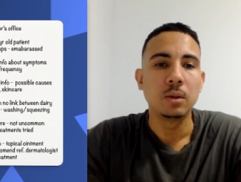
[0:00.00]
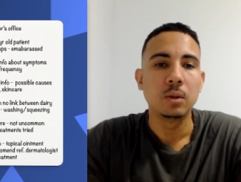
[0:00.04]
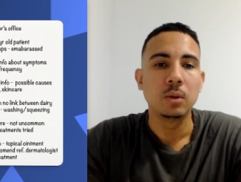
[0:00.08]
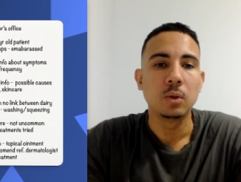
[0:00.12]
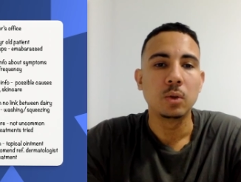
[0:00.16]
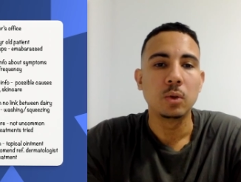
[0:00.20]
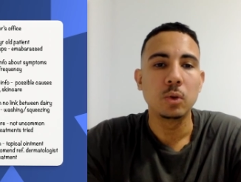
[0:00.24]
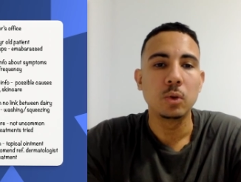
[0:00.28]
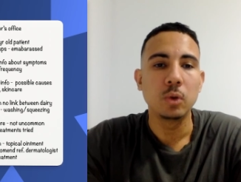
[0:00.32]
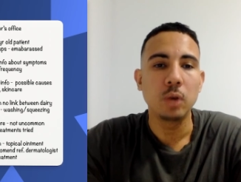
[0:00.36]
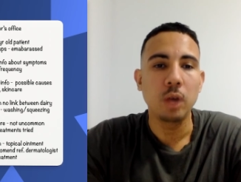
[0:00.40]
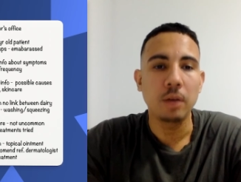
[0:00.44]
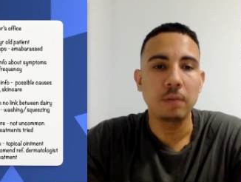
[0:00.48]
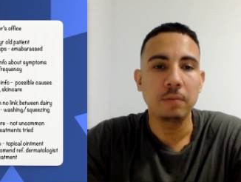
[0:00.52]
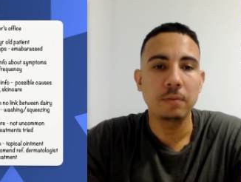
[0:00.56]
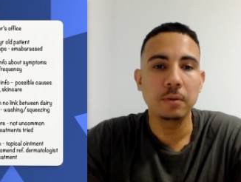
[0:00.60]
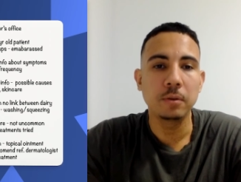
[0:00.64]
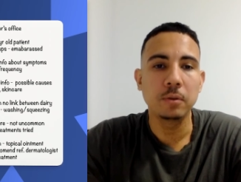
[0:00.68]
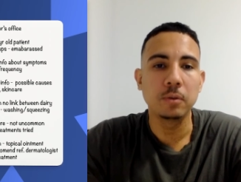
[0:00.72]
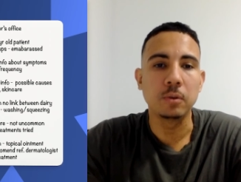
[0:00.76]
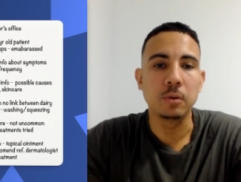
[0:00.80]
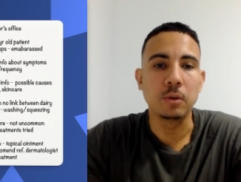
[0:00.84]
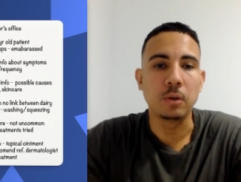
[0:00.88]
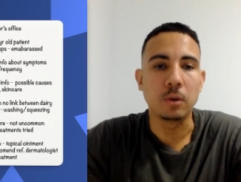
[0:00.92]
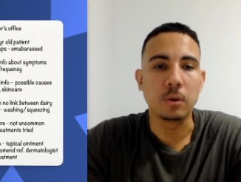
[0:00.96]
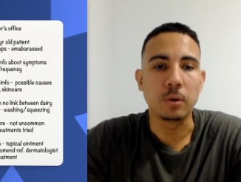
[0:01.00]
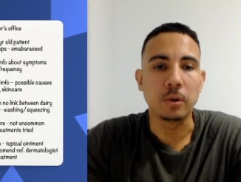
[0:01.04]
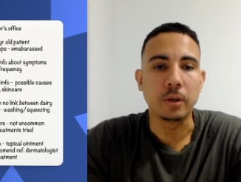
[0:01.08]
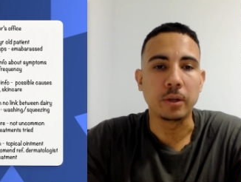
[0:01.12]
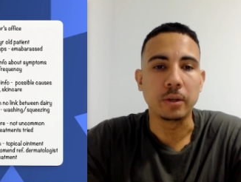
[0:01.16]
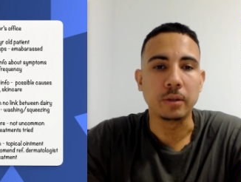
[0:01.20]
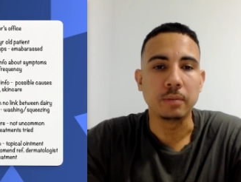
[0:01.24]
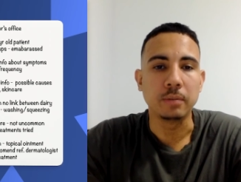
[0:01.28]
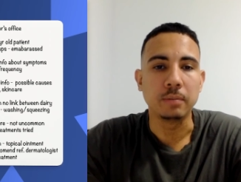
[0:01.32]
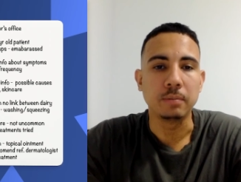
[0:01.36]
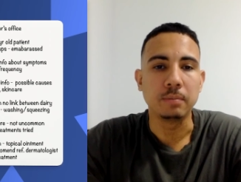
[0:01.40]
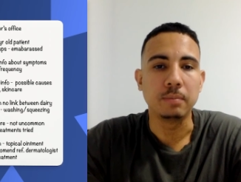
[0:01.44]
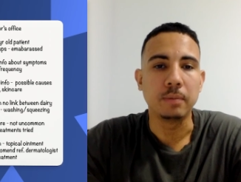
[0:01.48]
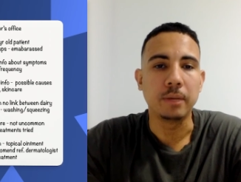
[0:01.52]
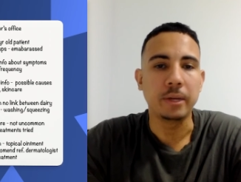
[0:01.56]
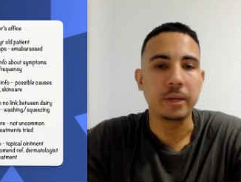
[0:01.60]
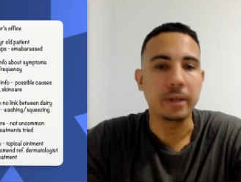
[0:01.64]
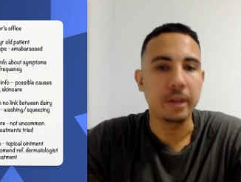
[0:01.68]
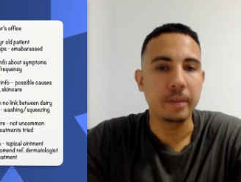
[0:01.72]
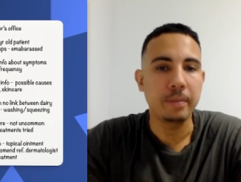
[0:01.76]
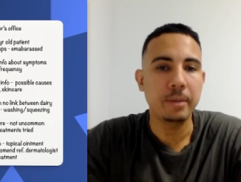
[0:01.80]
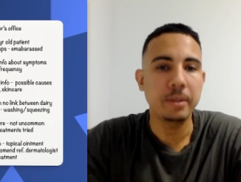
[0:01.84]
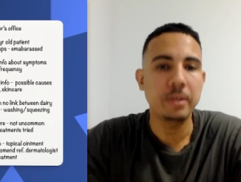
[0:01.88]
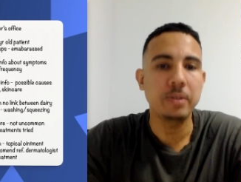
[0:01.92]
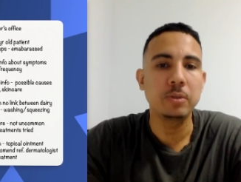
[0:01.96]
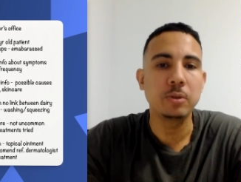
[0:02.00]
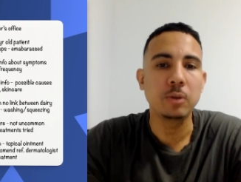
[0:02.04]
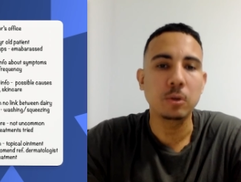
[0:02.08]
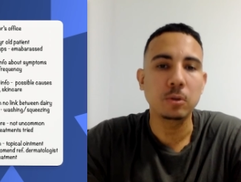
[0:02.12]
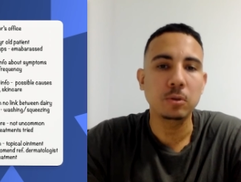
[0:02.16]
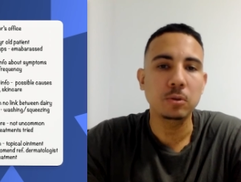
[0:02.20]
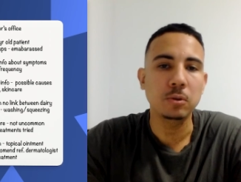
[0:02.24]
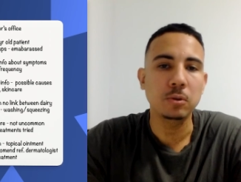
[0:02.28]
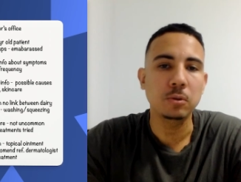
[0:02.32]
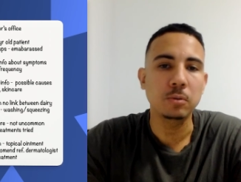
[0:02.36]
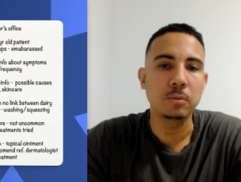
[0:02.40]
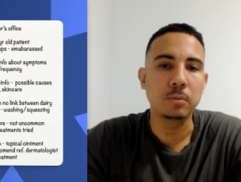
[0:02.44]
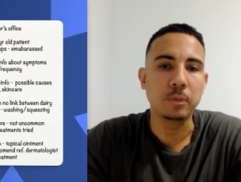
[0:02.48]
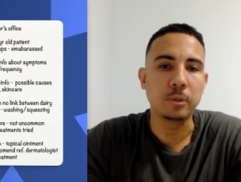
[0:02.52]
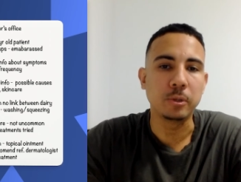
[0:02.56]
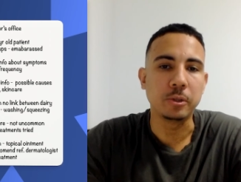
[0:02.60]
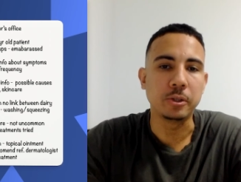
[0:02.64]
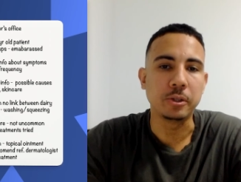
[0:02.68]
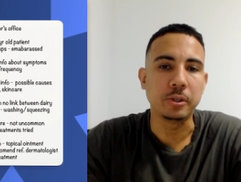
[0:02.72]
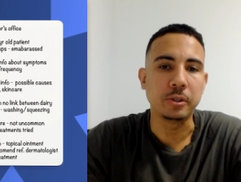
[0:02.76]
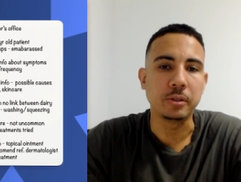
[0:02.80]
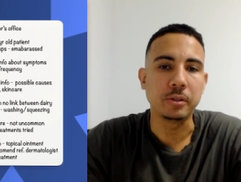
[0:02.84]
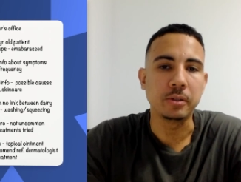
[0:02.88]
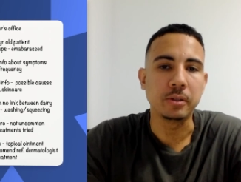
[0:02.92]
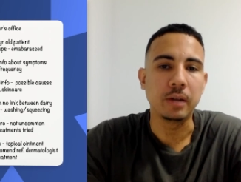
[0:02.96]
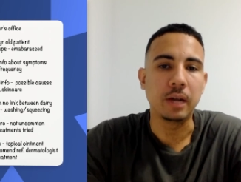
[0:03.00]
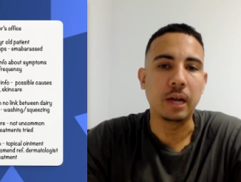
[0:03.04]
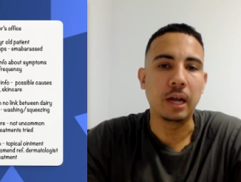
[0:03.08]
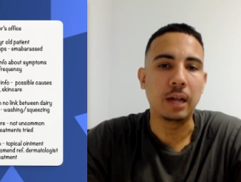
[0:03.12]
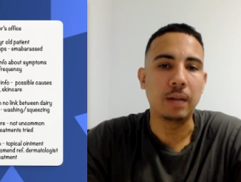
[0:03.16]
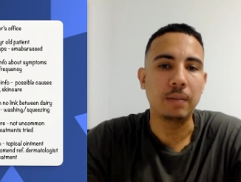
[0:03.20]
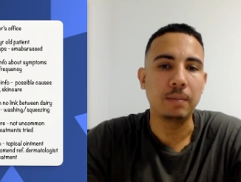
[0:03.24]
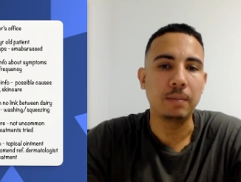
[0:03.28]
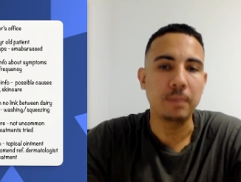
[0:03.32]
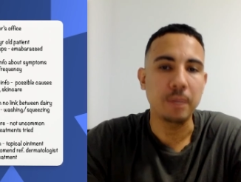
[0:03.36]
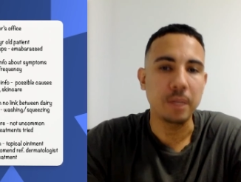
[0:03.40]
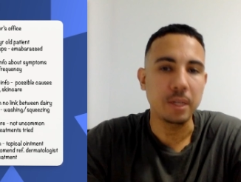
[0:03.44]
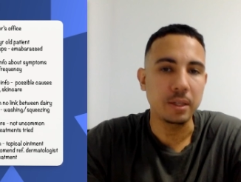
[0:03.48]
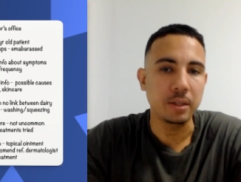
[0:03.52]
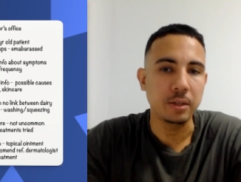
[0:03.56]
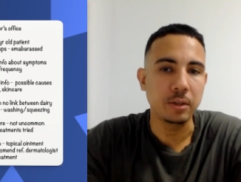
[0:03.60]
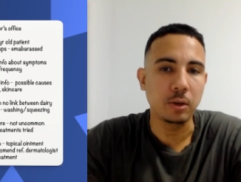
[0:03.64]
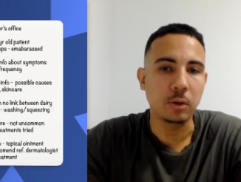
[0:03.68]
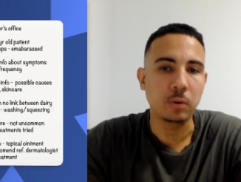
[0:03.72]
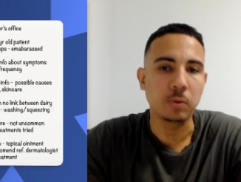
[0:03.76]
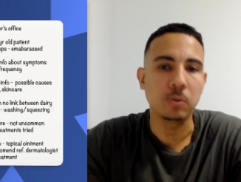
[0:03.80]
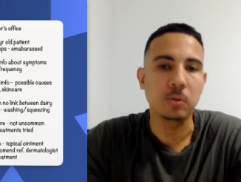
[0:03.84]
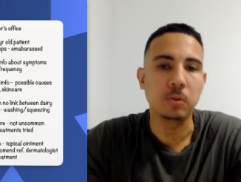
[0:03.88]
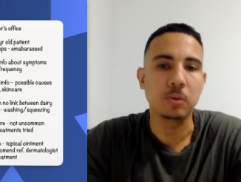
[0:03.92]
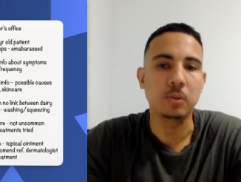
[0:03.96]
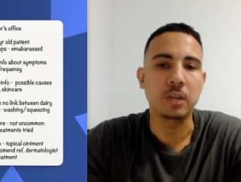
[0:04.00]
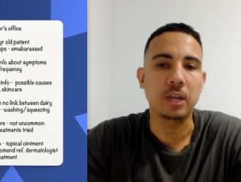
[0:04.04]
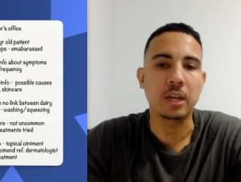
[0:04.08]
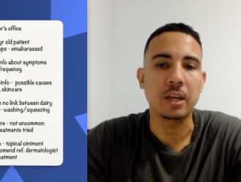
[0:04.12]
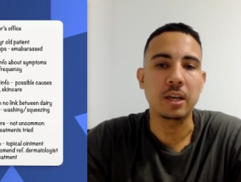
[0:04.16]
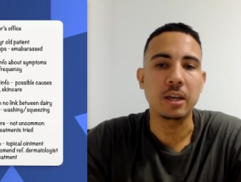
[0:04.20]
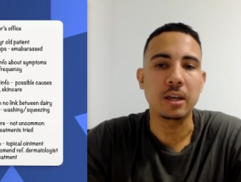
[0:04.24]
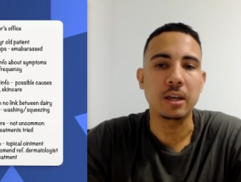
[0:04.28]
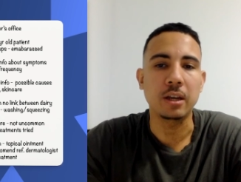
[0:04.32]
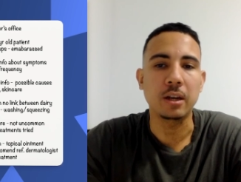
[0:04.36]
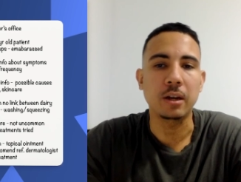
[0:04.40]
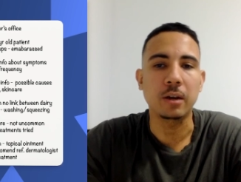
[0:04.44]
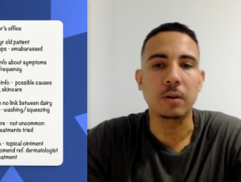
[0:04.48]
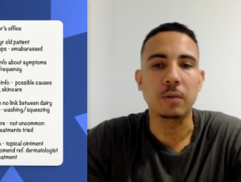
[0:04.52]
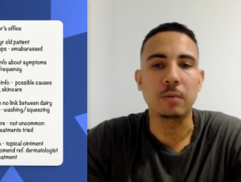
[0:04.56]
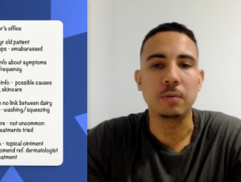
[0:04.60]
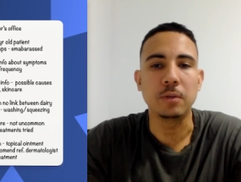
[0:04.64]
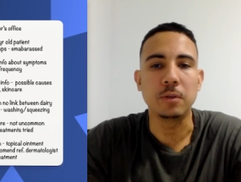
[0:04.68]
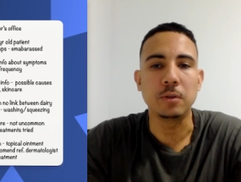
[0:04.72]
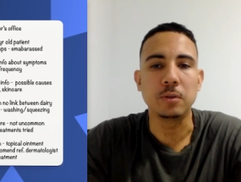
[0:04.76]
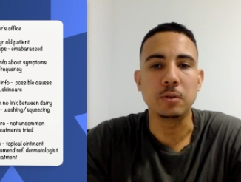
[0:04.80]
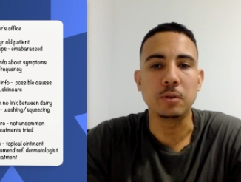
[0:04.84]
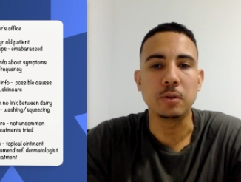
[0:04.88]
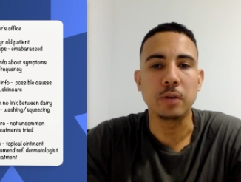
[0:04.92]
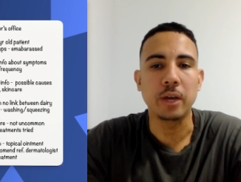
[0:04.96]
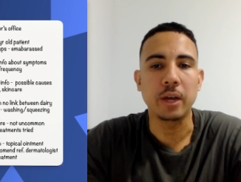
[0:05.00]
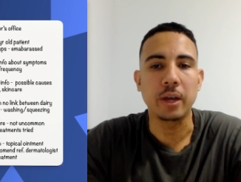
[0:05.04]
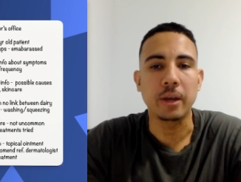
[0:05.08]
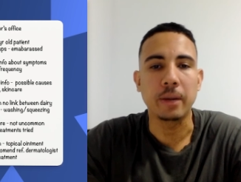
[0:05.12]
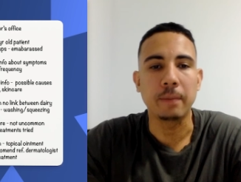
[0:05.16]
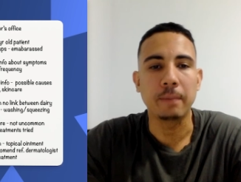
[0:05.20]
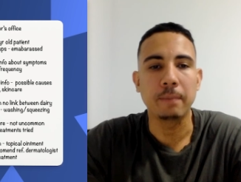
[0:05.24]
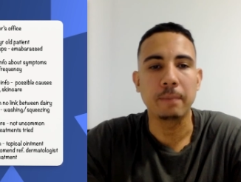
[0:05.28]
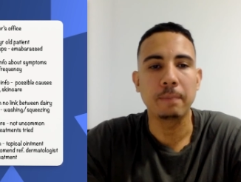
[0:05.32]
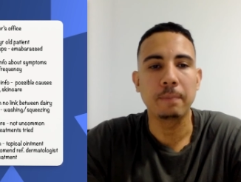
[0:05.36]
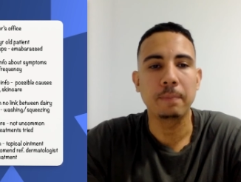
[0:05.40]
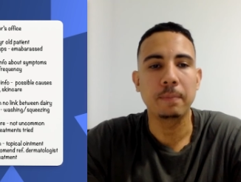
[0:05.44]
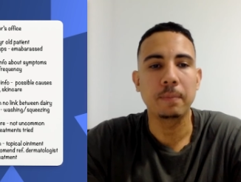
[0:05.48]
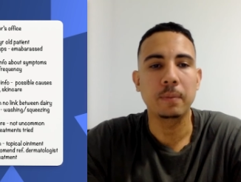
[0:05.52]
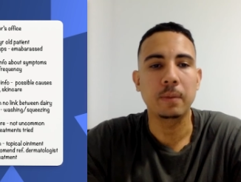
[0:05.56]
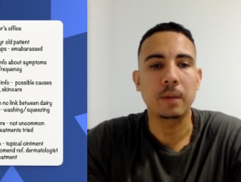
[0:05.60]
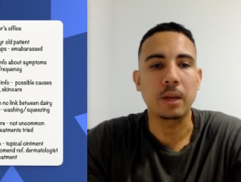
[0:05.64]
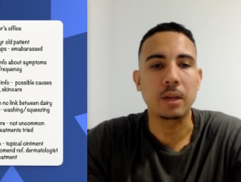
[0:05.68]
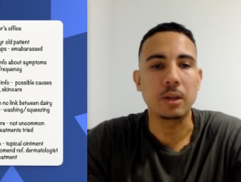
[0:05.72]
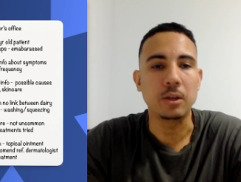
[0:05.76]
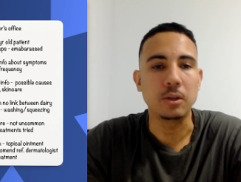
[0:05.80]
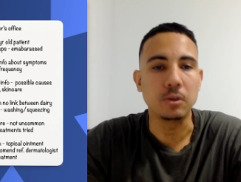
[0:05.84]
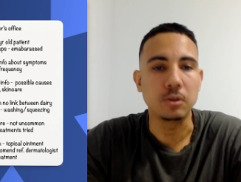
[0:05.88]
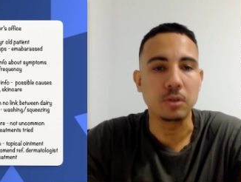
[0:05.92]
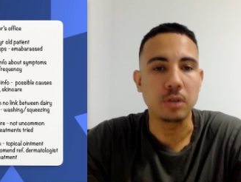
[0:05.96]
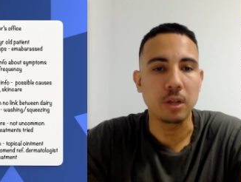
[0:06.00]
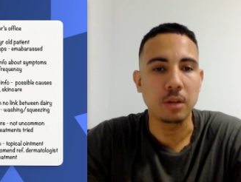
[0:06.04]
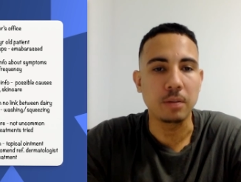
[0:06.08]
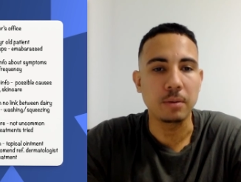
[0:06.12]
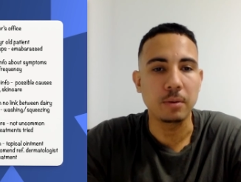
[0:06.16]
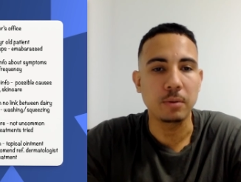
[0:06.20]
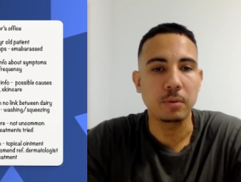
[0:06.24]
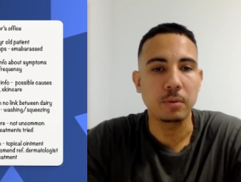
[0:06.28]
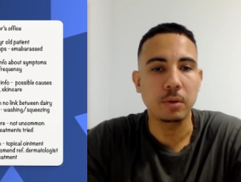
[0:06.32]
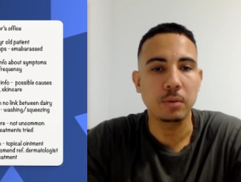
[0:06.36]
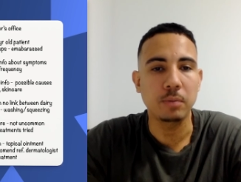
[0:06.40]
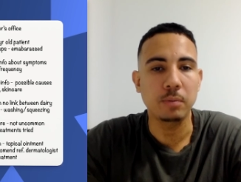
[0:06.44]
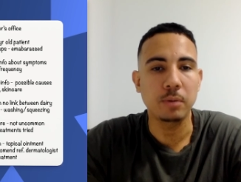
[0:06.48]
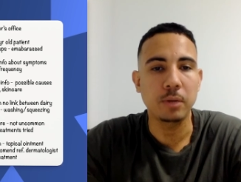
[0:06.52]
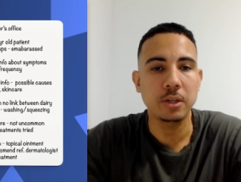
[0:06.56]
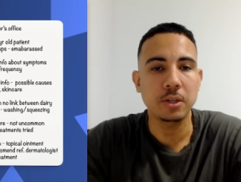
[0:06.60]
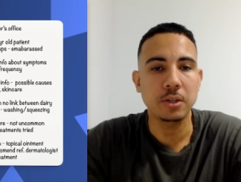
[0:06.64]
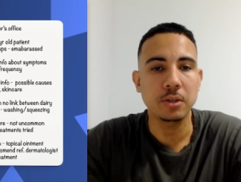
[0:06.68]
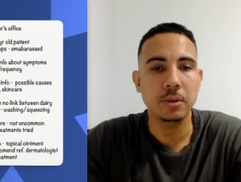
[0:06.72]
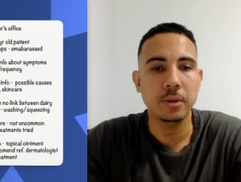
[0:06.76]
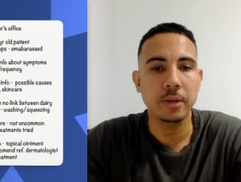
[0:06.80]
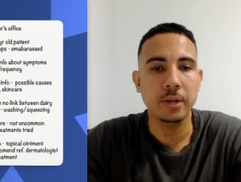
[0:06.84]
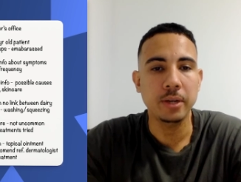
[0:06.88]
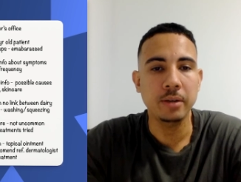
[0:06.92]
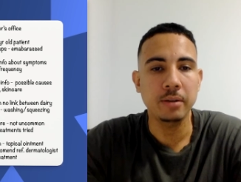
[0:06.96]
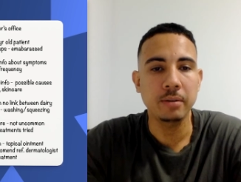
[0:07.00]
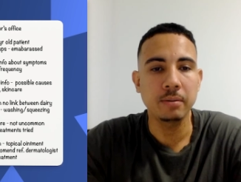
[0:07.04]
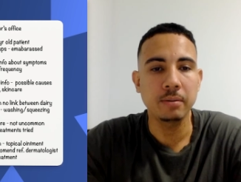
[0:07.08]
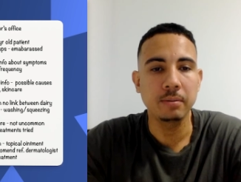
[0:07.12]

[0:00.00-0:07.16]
Good afternoon, Lauren. My name is Dr. Merchant. I'll be the doctor taking care of you today. Can you tell me what brings you in?